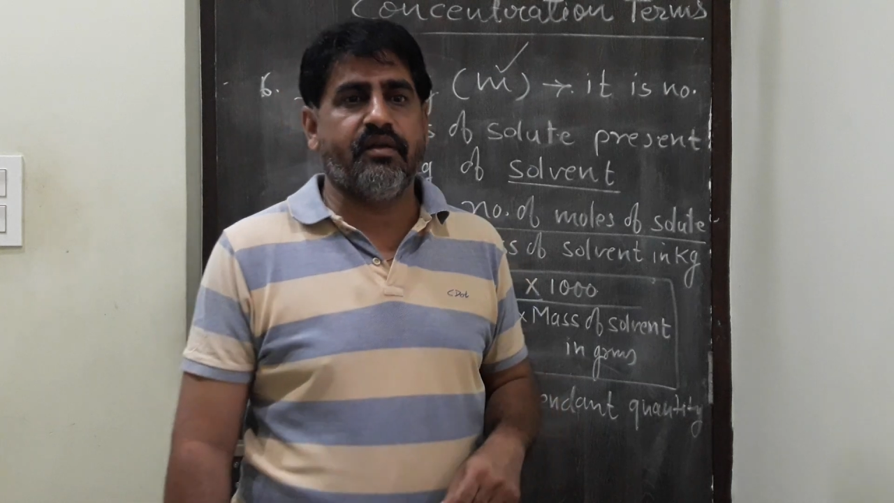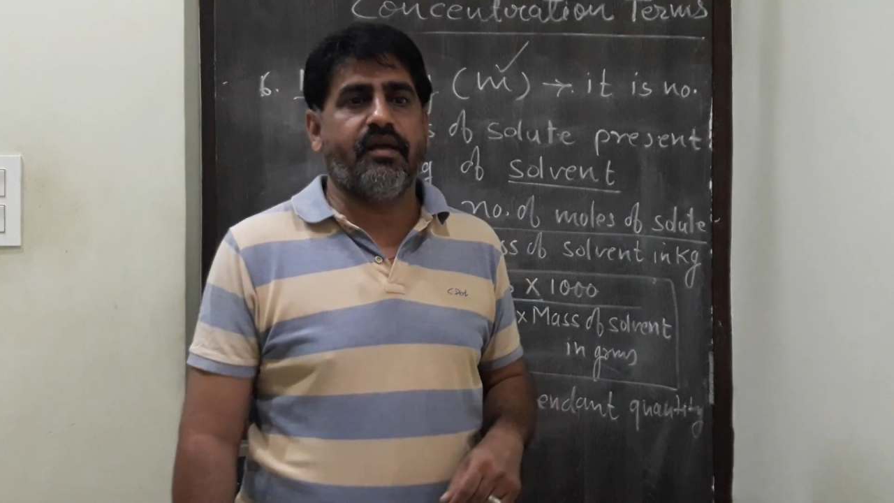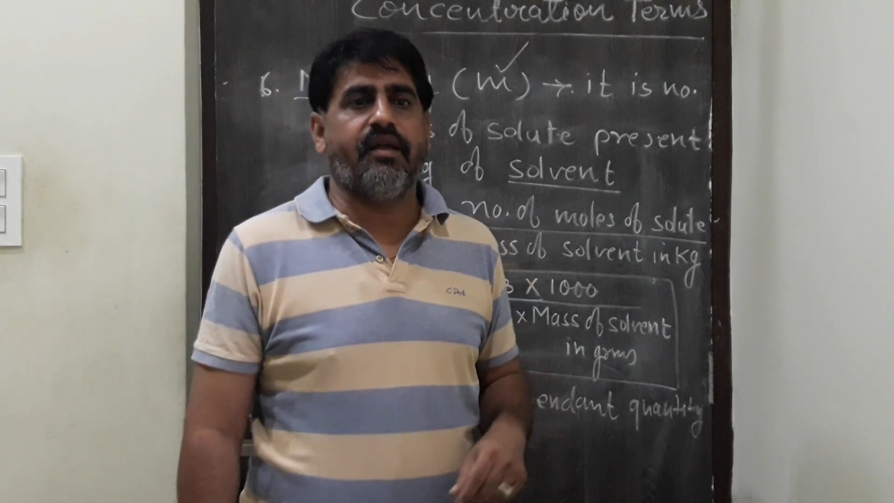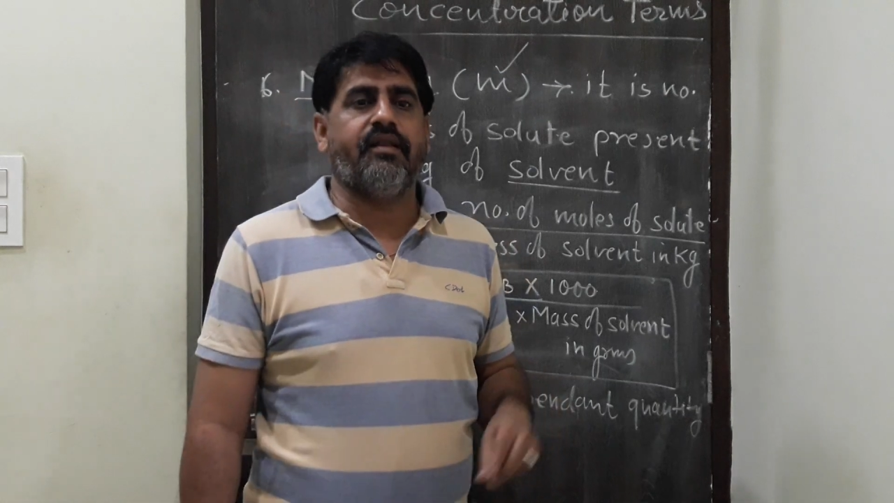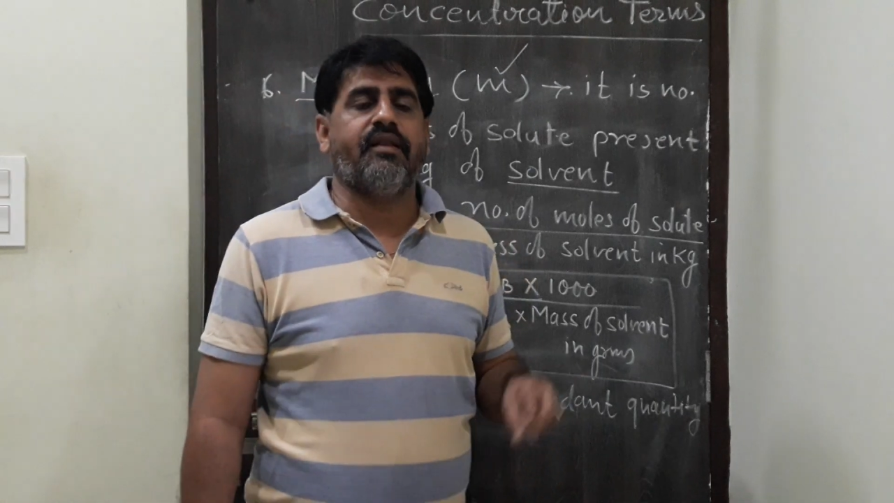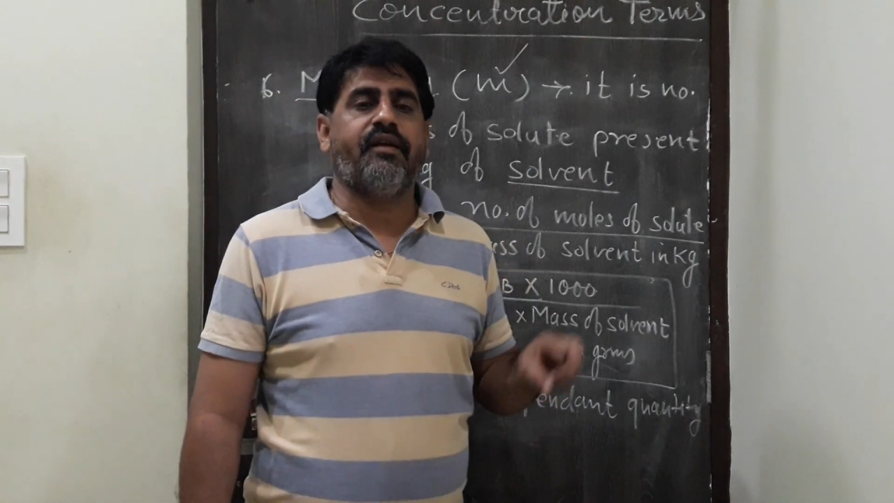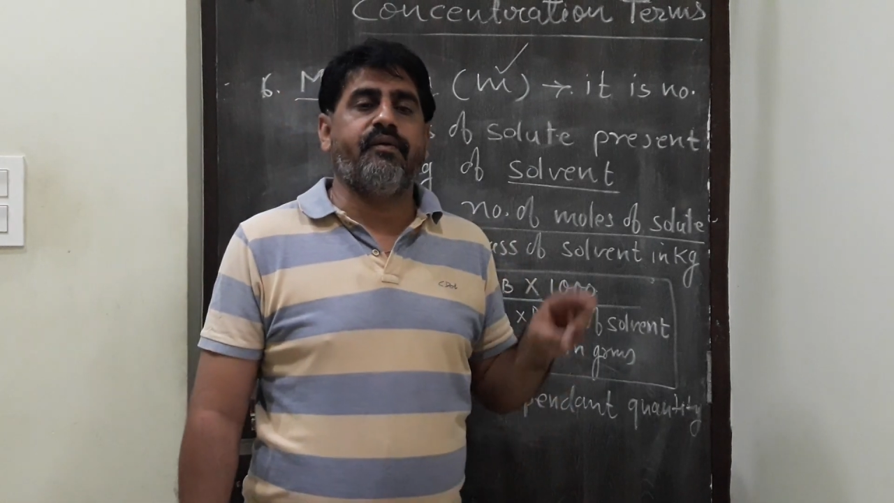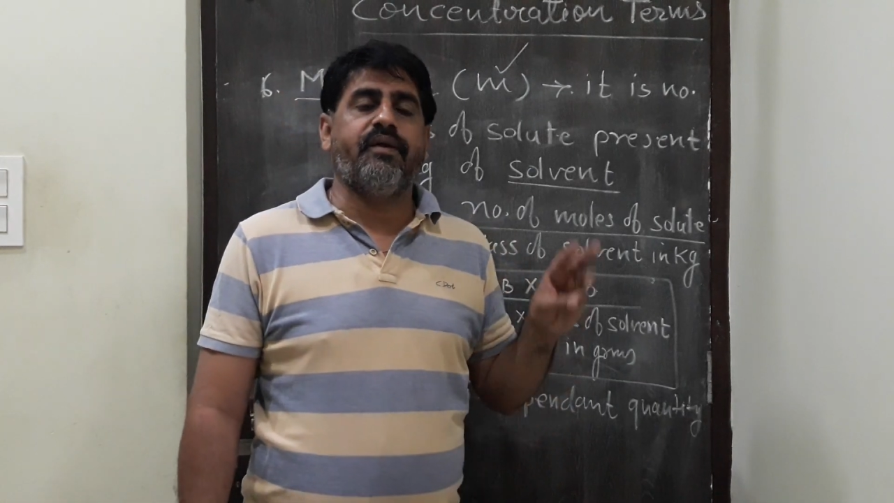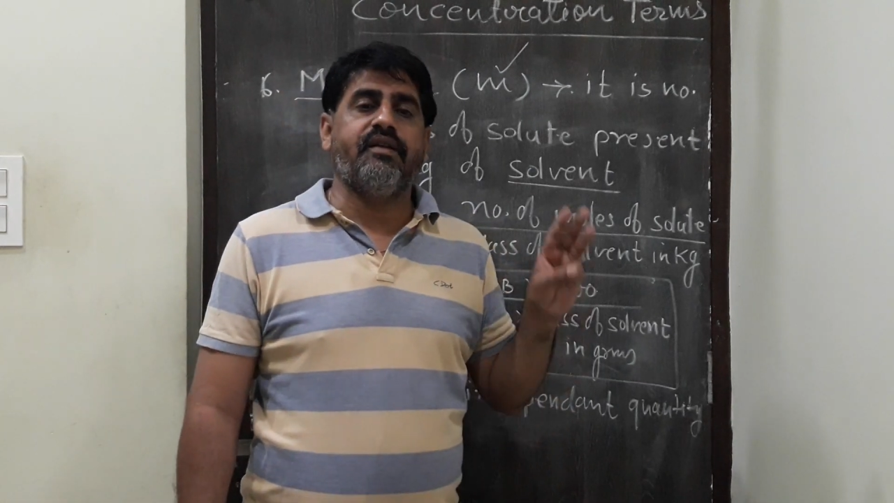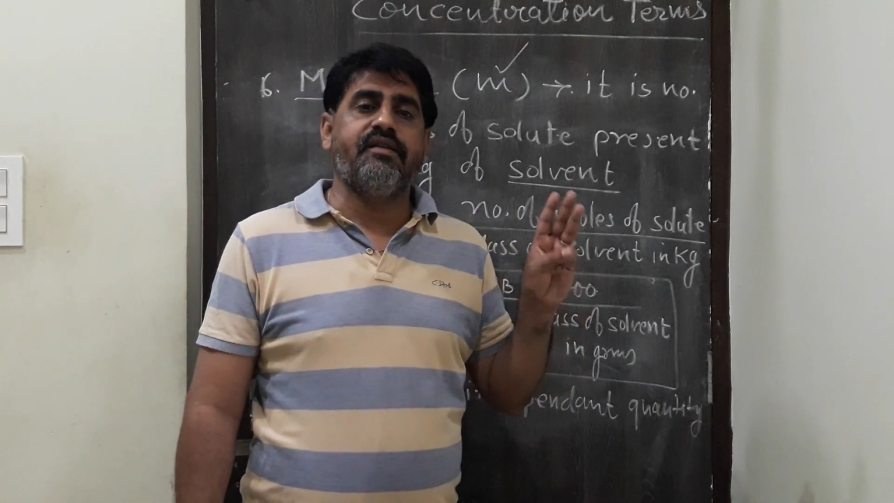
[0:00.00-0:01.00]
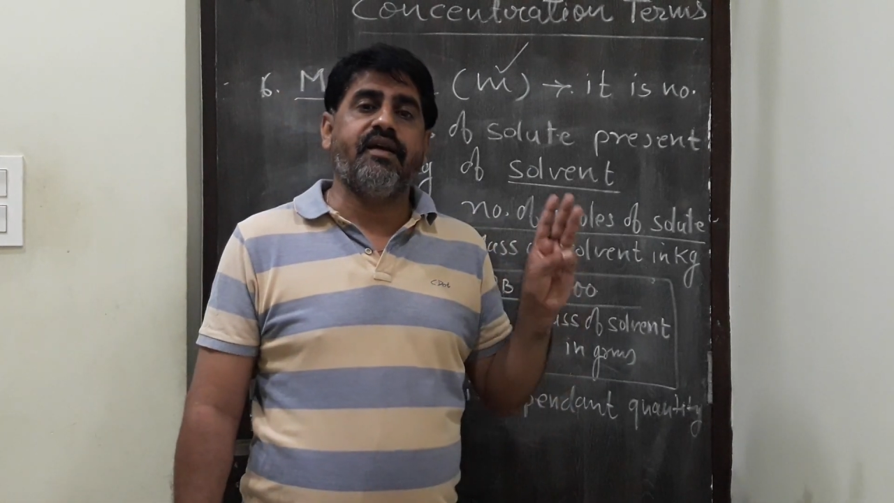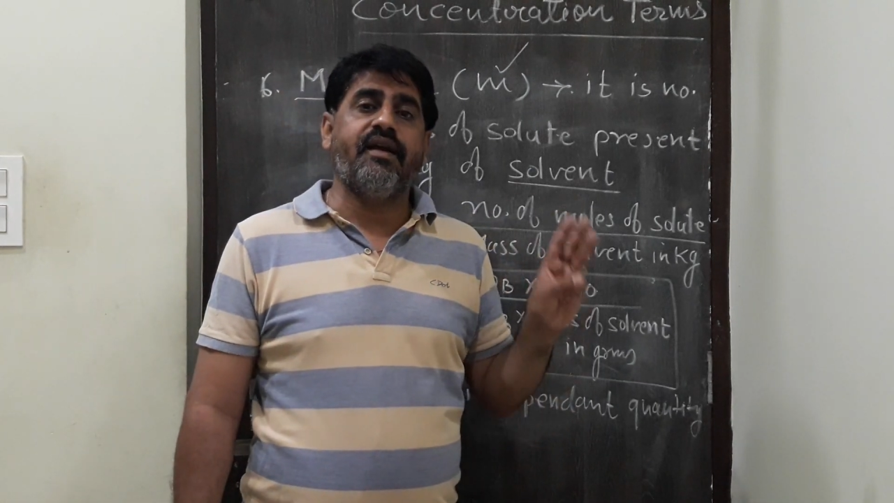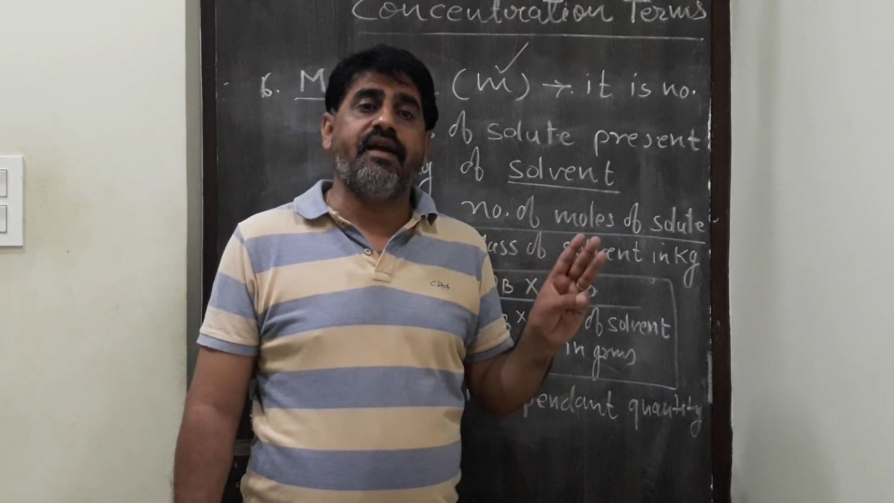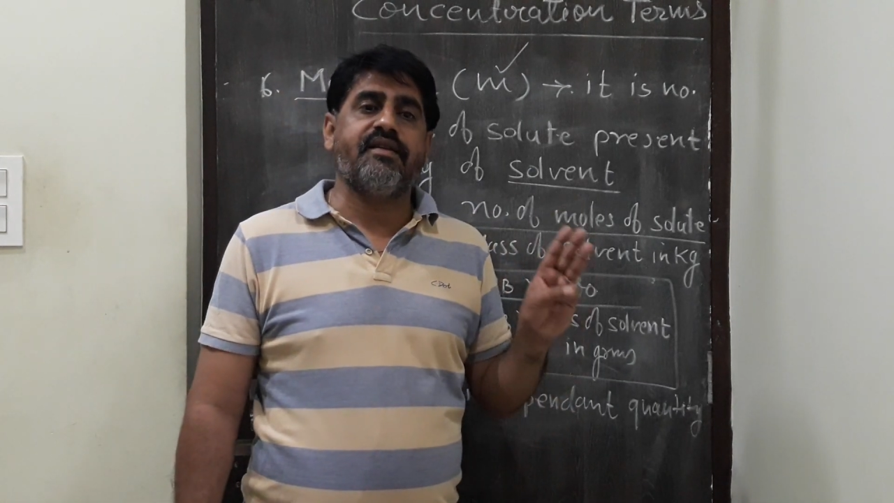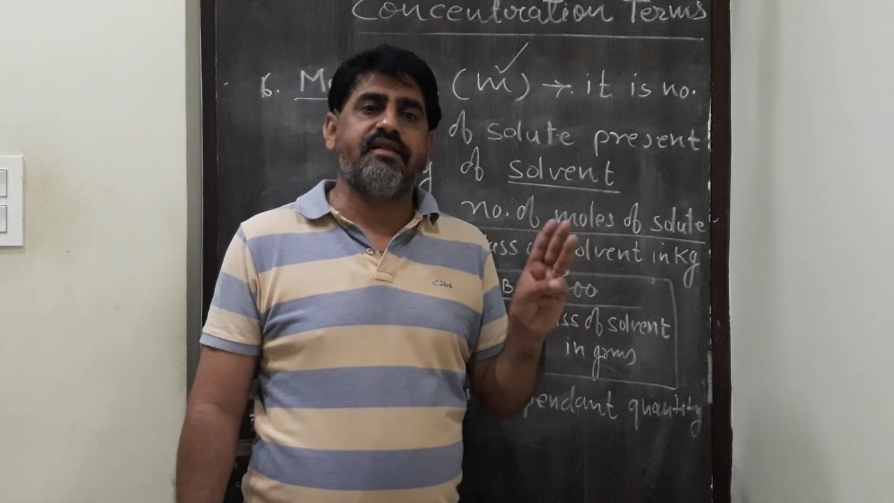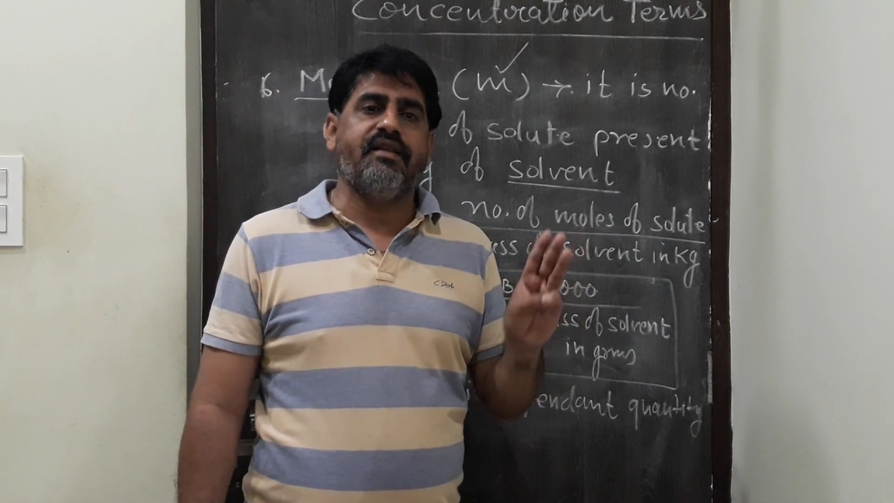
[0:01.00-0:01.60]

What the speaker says: and third one is the gas